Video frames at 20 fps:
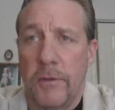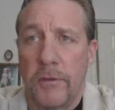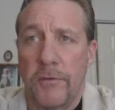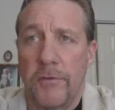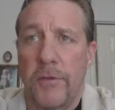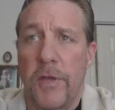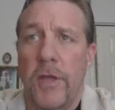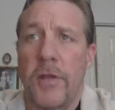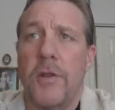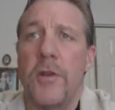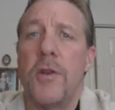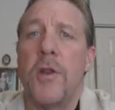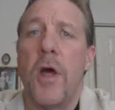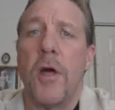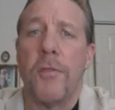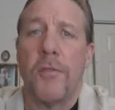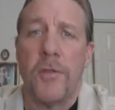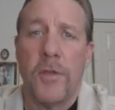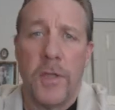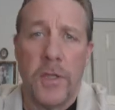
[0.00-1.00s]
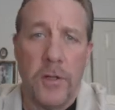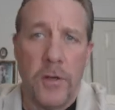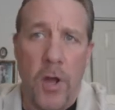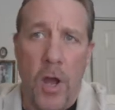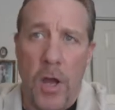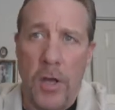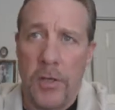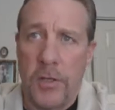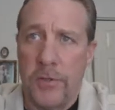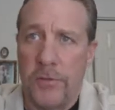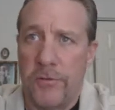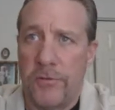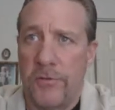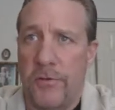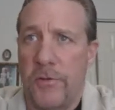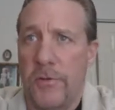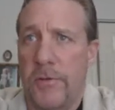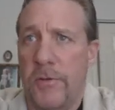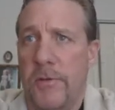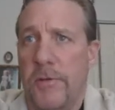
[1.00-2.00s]
Looks like nothing in
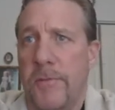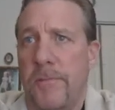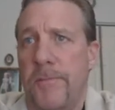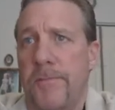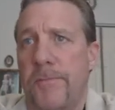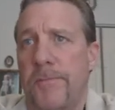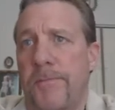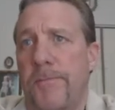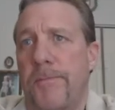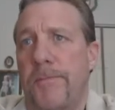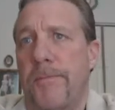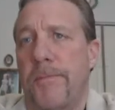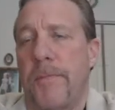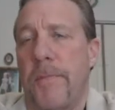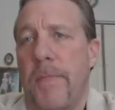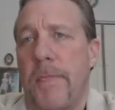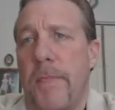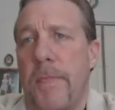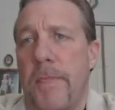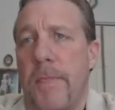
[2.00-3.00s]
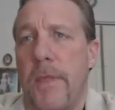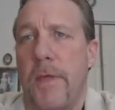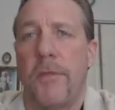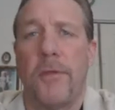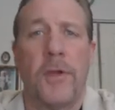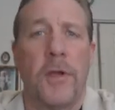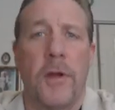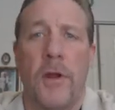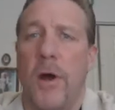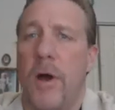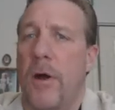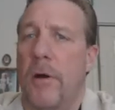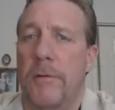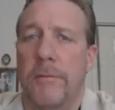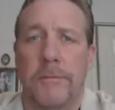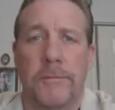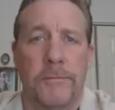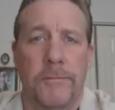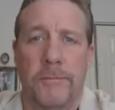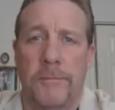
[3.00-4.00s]
August, nothing at
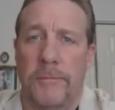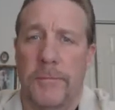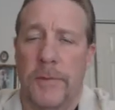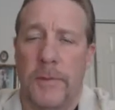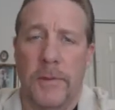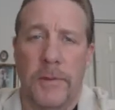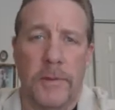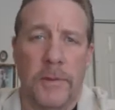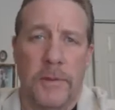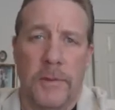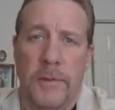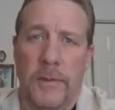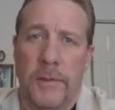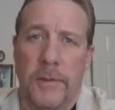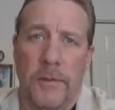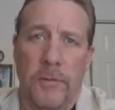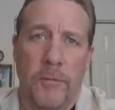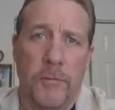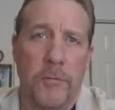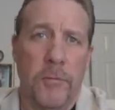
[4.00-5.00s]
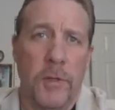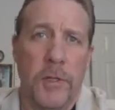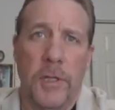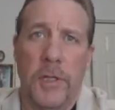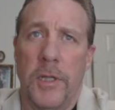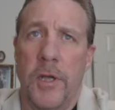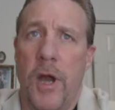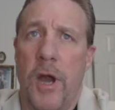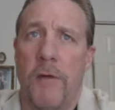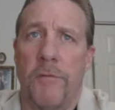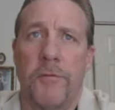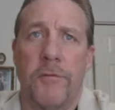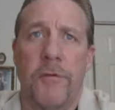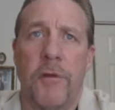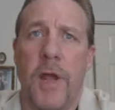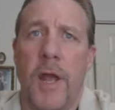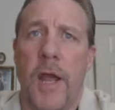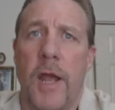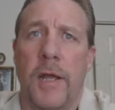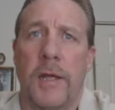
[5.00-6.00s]
all. Really off
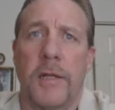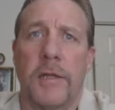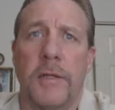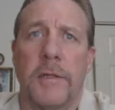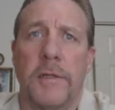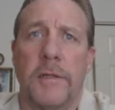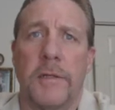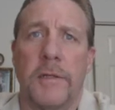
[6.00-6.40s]
track.